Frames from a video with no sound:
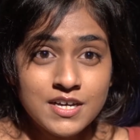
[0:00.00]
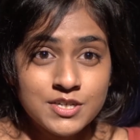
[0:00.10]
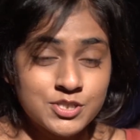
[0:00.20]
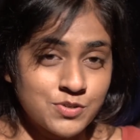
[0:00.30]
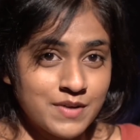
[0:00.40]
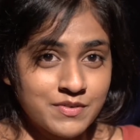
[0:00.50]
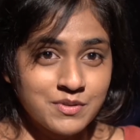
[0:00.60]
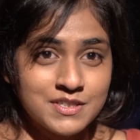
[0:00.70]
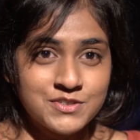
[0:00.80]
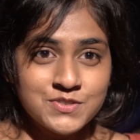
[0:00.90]
to show
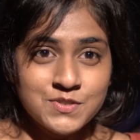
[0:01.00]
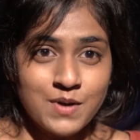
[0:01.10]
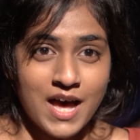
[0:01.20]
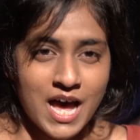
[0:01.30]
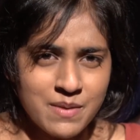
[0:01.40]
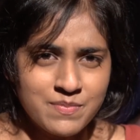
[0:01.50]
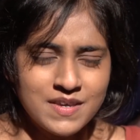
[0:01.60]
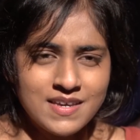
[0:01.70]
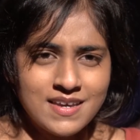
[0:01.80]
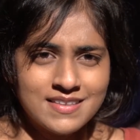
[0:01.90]
everyone that you're so
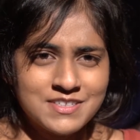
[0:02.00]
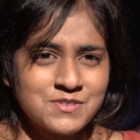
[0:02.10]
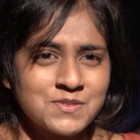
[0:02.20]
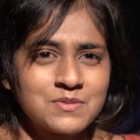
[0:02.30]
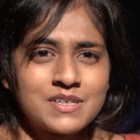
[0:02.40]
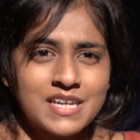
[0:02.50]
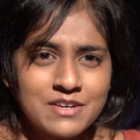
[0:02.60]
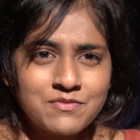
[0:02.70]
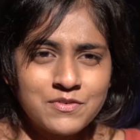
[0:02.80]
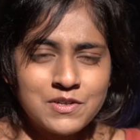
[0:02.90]
happy and that you're so
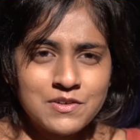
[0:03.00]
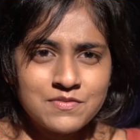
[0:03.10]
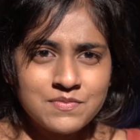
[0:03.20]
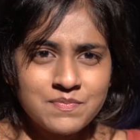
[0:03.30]
grateful of